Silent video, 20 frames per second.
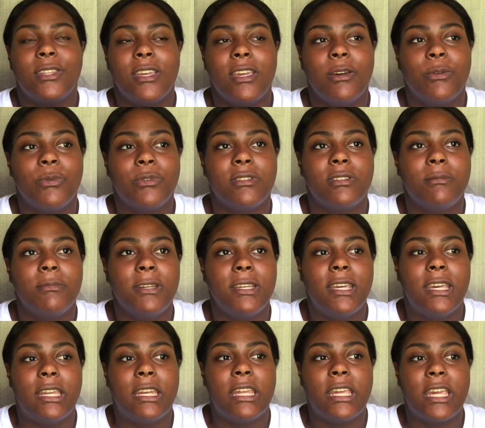it was the
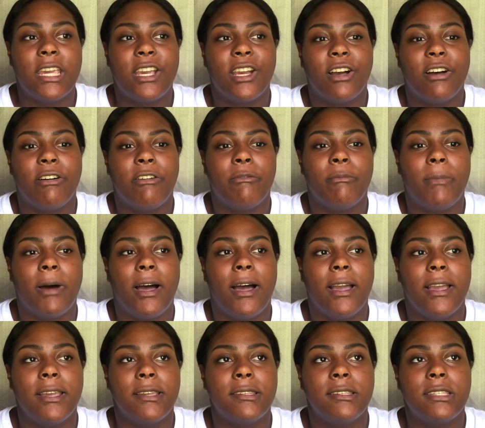beginning of
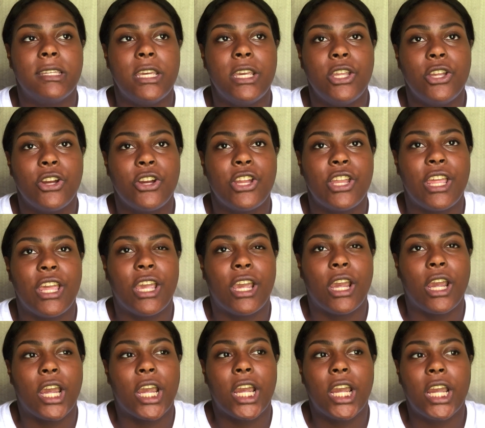my senior
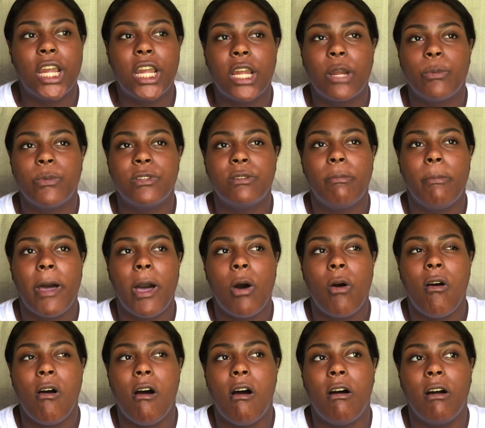year. It was
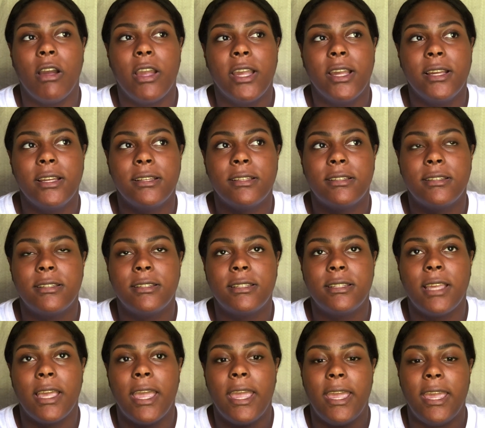about
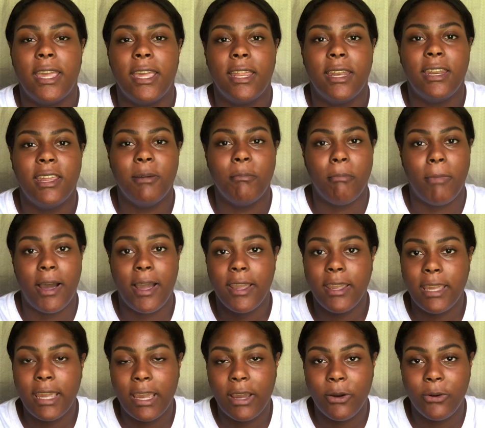August, and in my
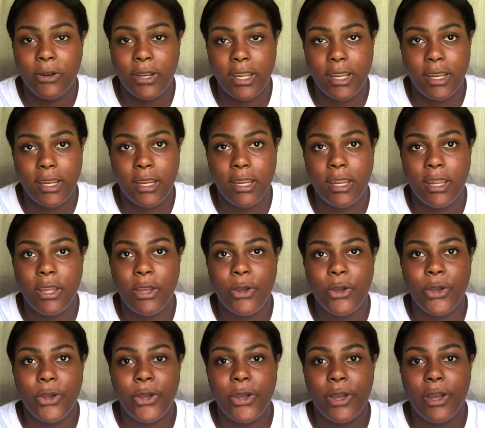county
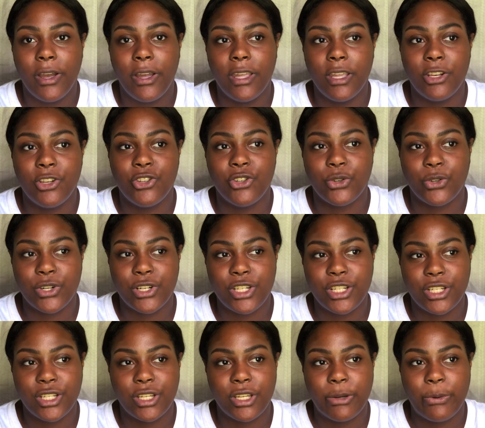in
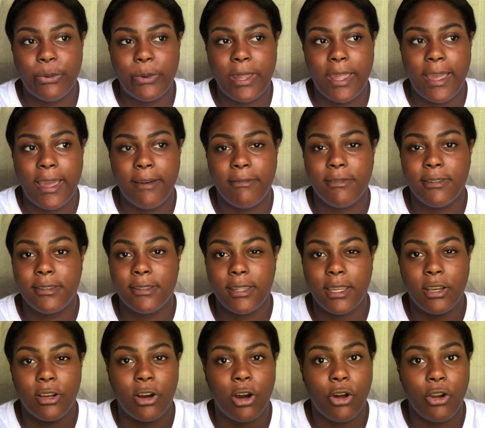Georgia, we have this
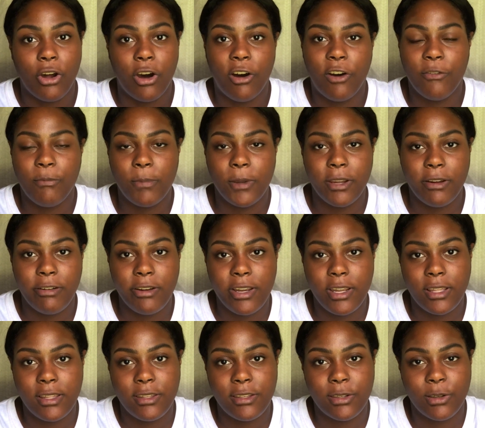thing called off
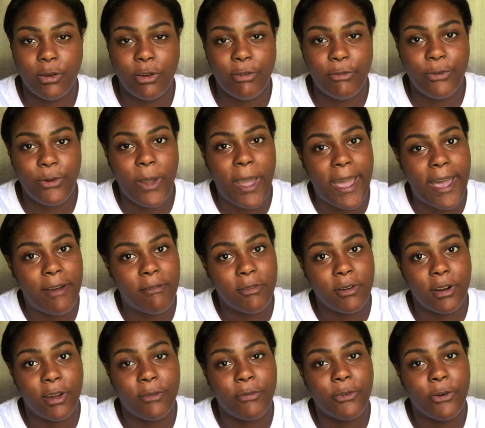periods. So if you have
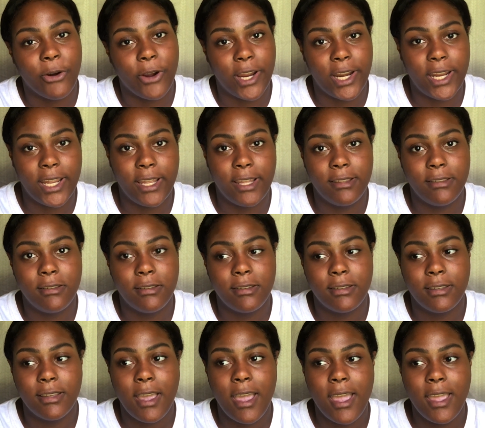enough credits,